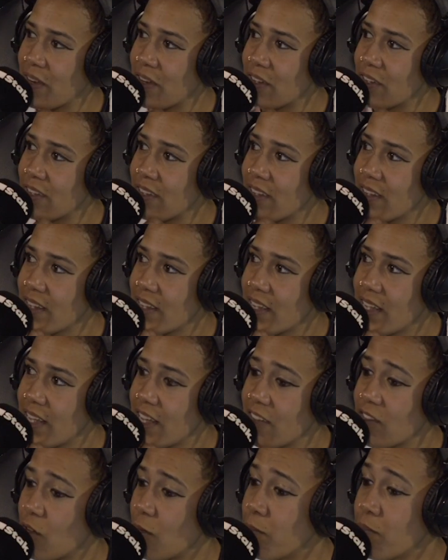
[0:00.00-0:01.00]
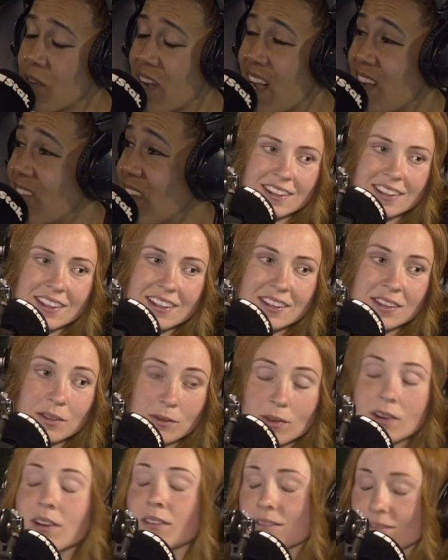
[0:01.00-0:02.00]
on or brownies
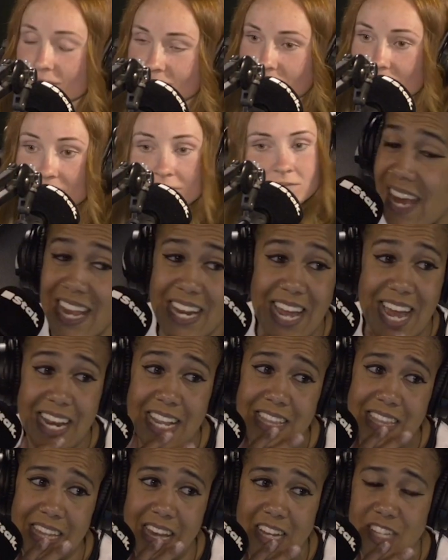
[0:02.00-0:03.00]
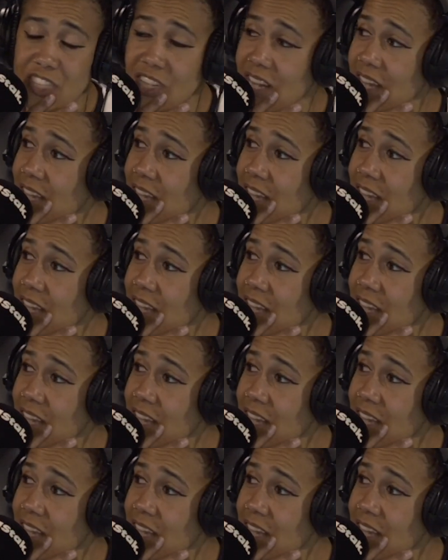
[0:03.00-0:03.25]
or just anything, actually.